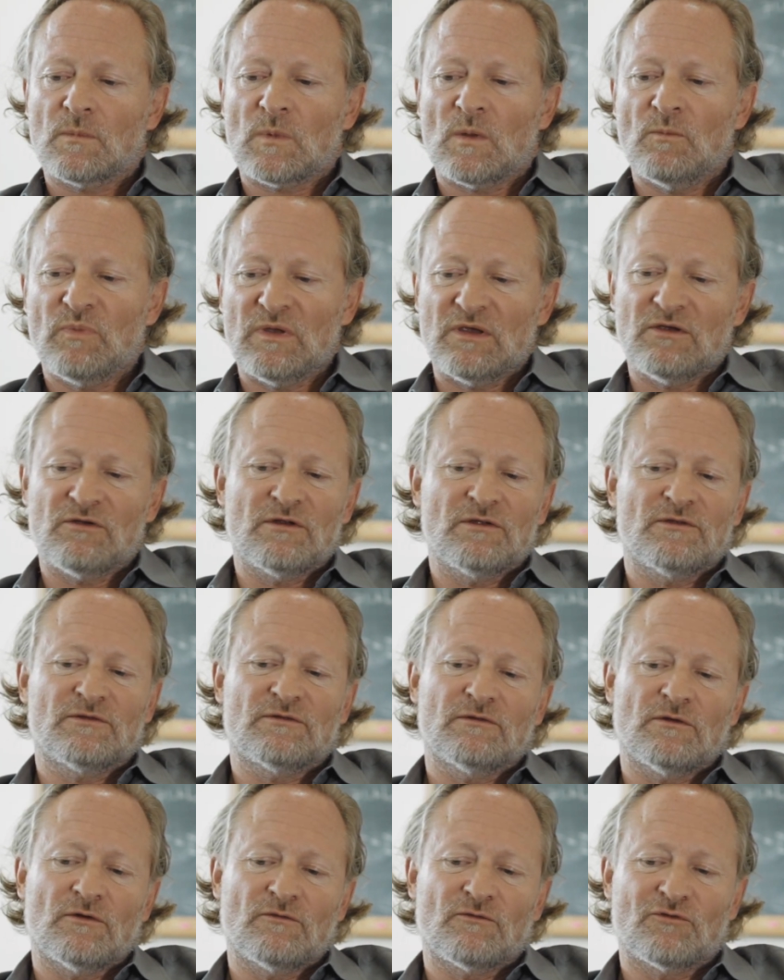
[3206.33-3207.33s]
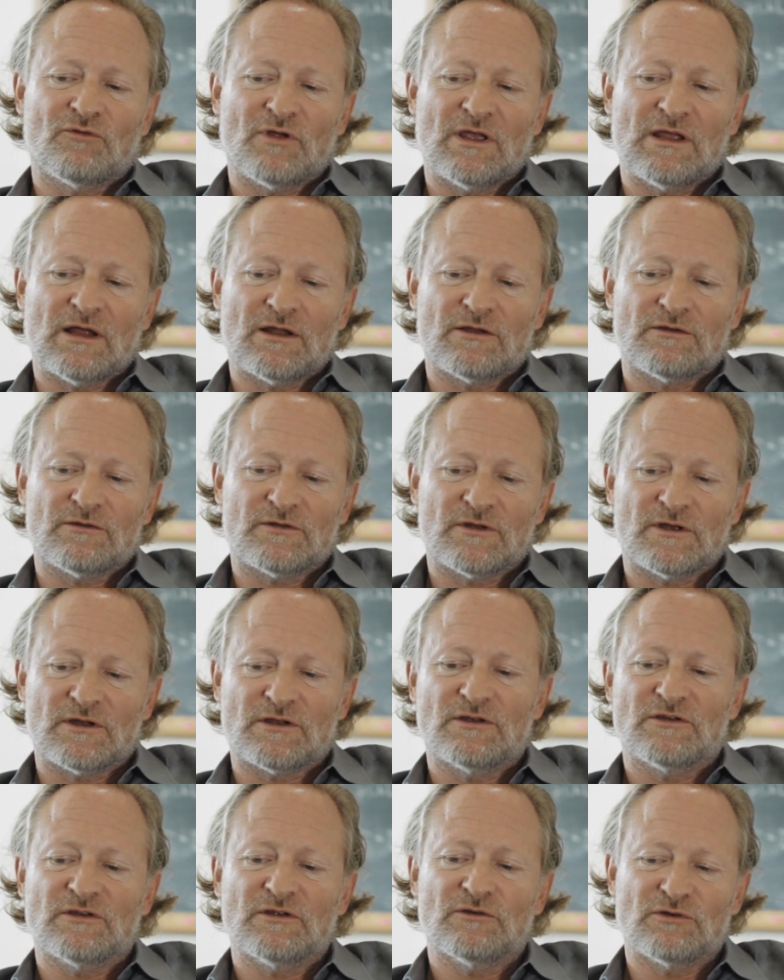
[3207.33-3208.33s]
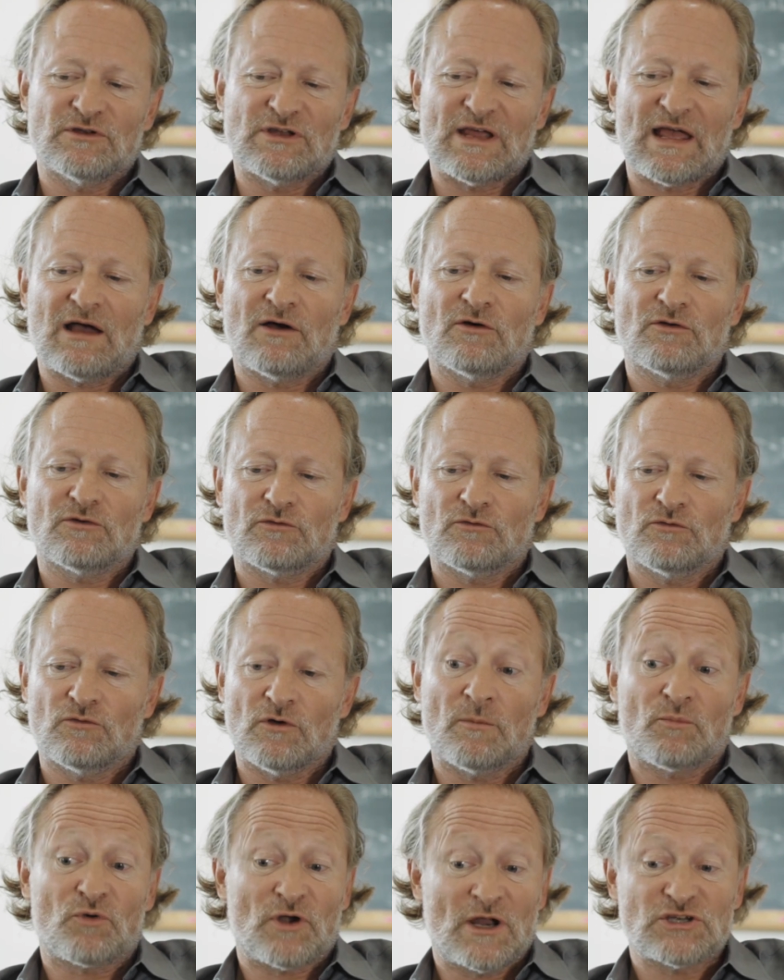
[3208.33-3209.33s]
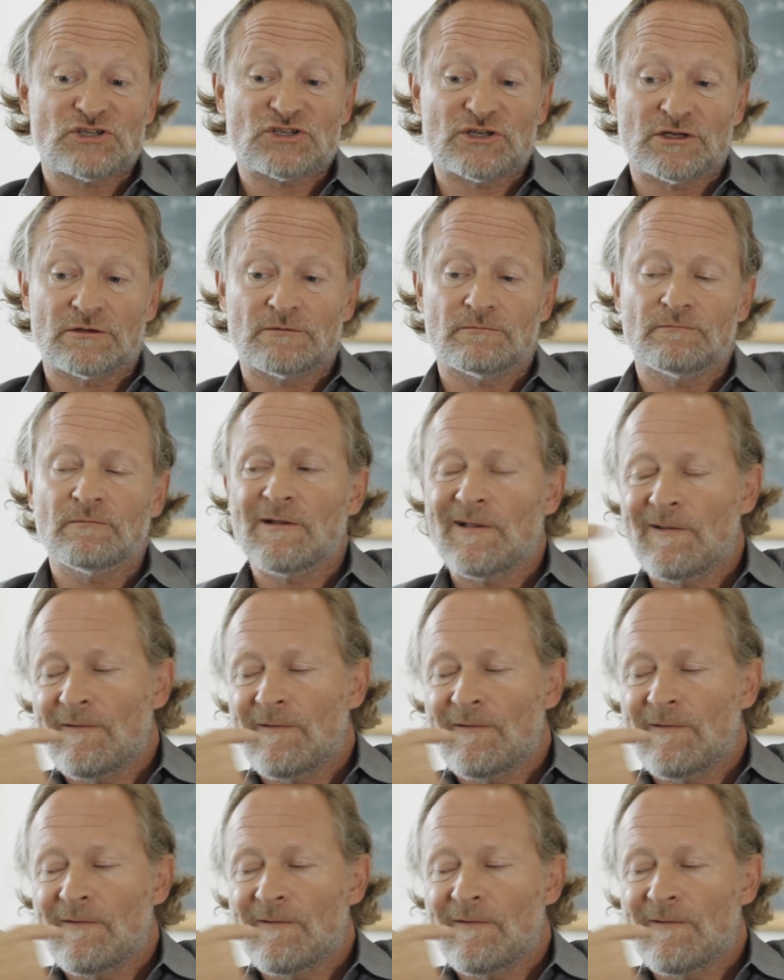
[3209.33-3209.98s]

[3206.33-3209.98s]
in periods of great uncertainty or doubt or oppression.